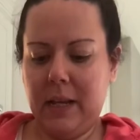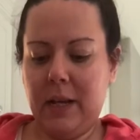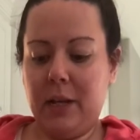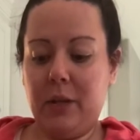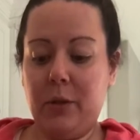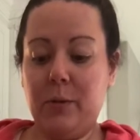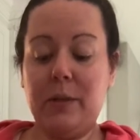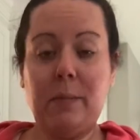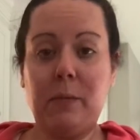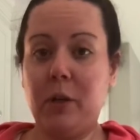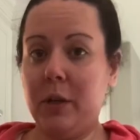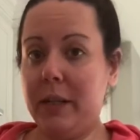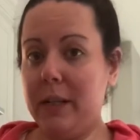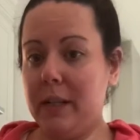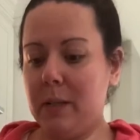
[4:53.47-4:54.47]
use some
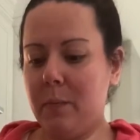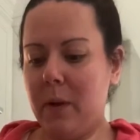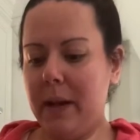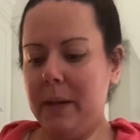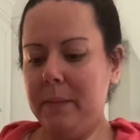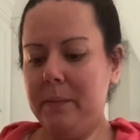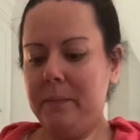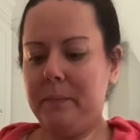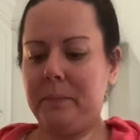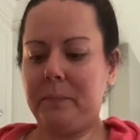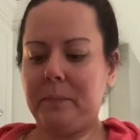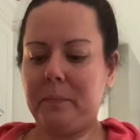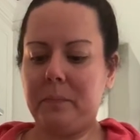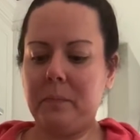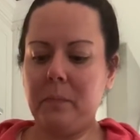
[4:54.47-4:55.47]
cooking spray
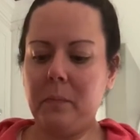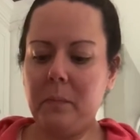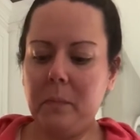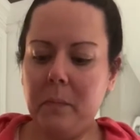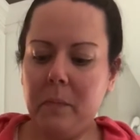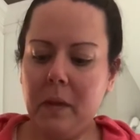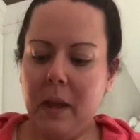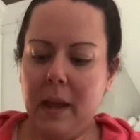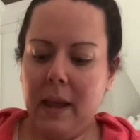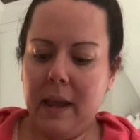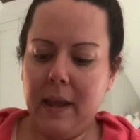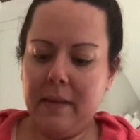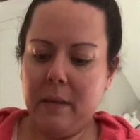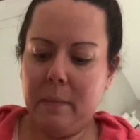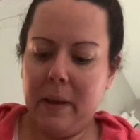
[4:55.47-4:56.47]

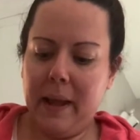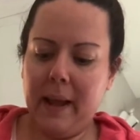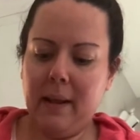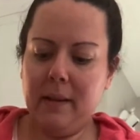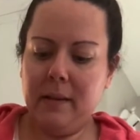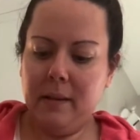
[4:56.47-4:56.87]
in the pan